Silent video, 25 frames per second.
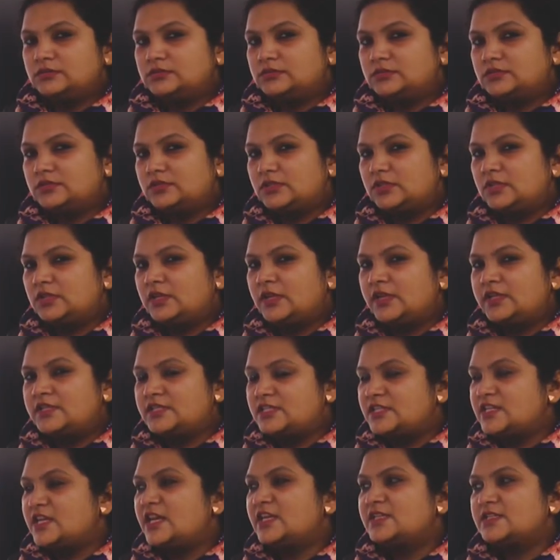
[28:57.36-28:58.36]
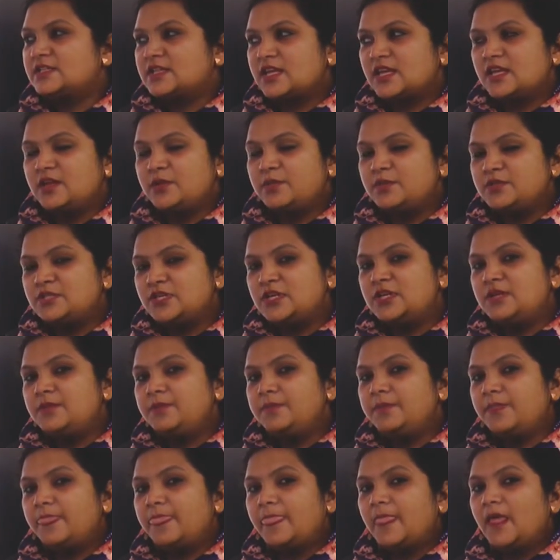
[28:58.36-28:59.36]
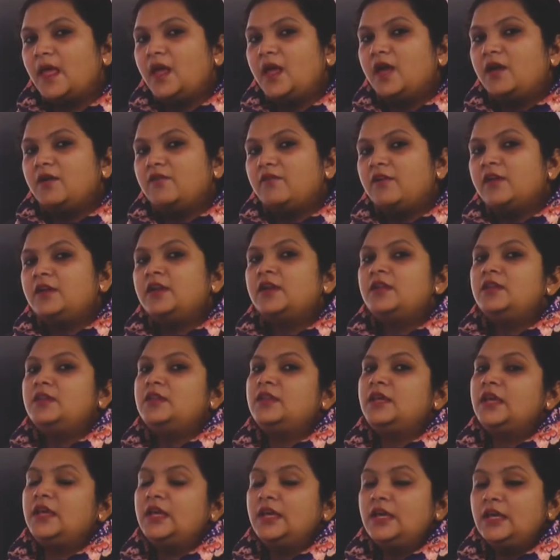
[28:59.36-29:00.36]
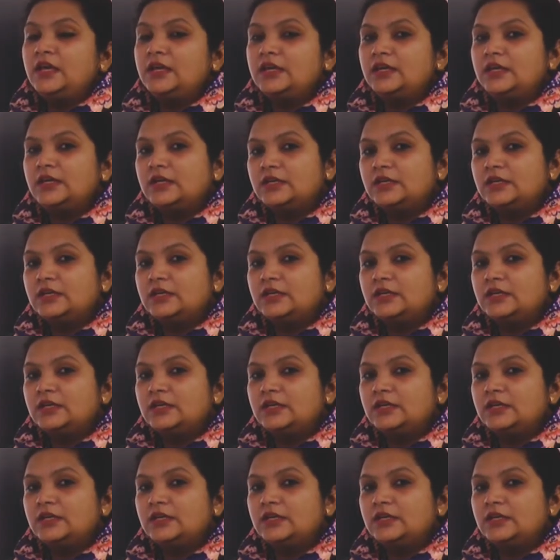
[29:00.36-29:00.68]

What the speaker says: Sterling GSK Limited, wherein they